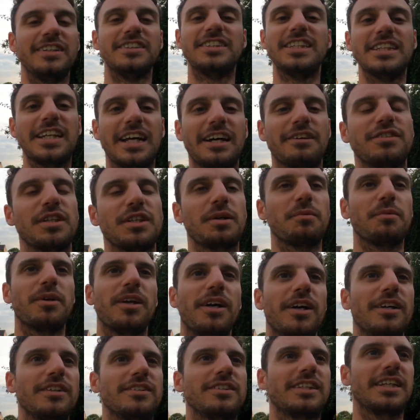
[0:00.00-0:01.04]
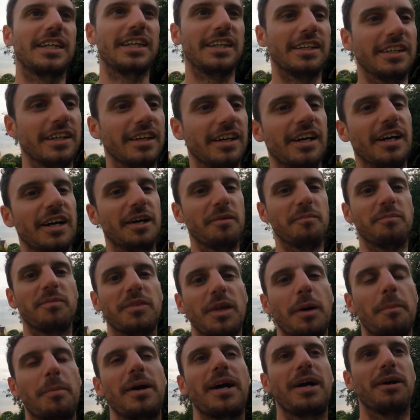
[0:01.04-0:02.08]
Did have someone asking
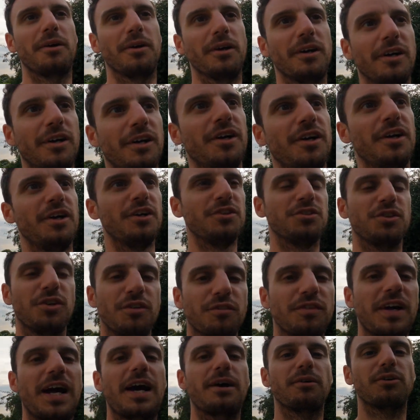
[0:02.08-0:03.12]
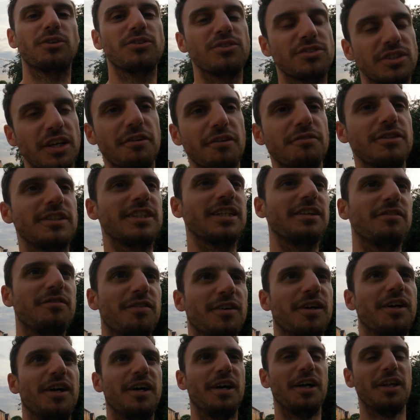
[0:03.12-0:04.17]
about sort of how conservative
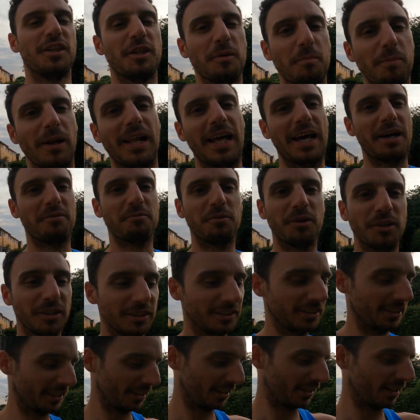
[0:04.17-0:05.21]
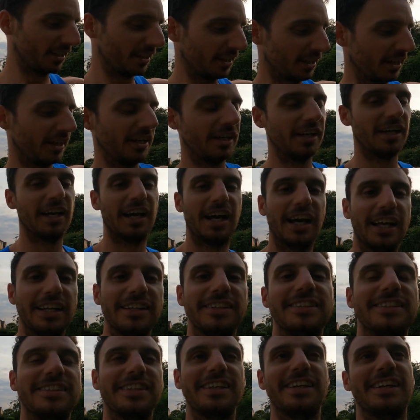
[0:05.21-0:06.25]
the plan was,
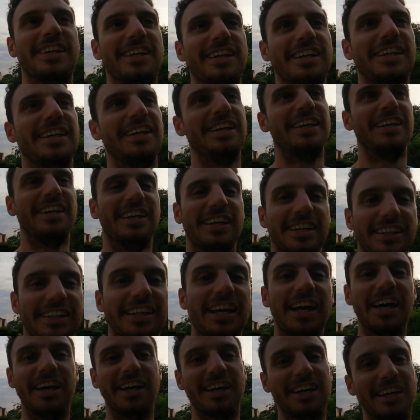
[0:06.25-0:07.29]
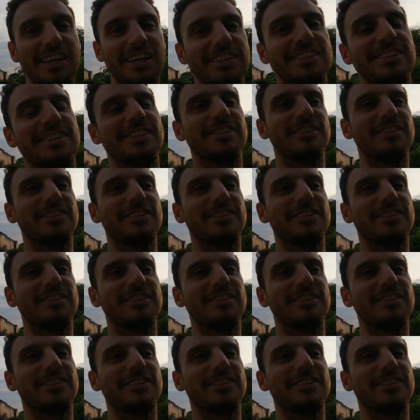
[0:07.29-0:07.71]
and yeah, it is